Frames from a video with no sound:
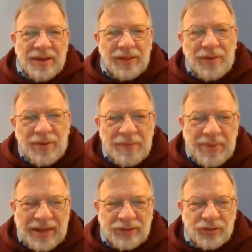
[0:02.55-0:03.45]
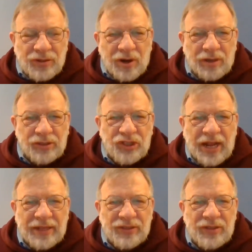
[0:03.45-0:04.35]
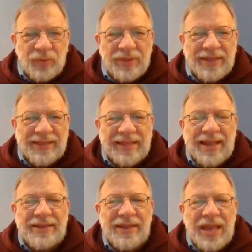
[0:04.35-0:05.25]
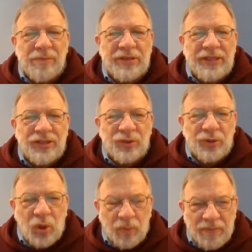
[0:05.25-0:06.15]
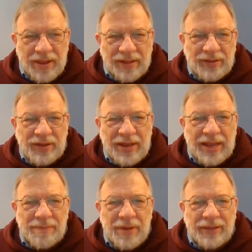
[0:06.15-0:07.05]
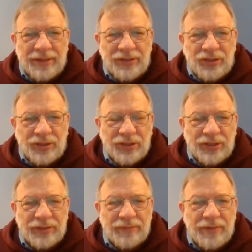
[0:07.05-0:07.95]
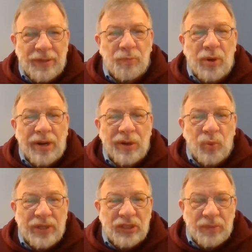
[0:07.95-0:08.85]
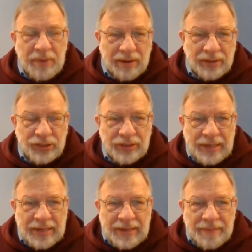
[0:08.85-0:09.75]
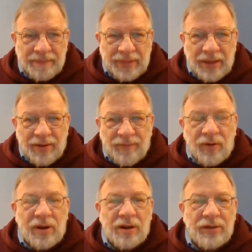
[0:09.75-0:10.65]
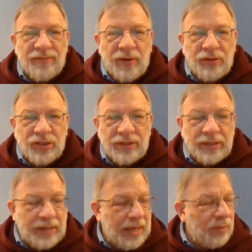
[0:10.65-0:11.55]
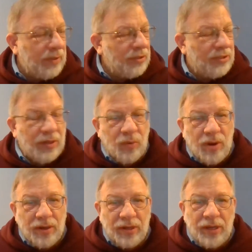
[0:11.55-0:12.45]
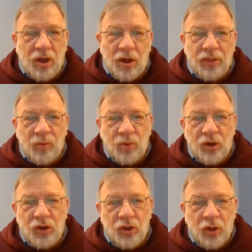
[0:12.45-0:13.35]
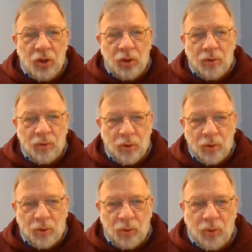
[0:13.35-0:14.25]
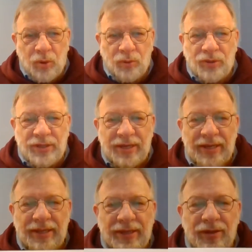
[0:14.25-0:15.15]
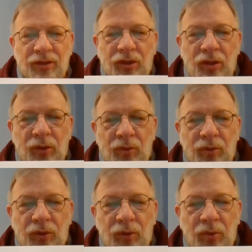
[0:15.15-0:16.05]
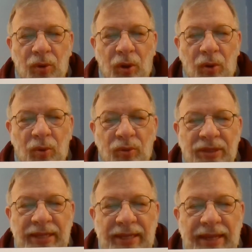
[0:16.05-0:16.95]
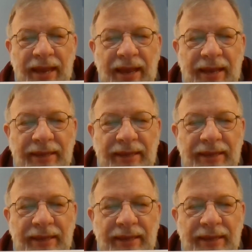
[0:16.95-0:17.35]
Hello, I'm Pastor Carl Johnston with the Atlanta, Ebenezer, and Hopedale United Methodist Churches, the Prairie Winds Parish. For our devotion today, we're still working on the word quotidian, Quotidian,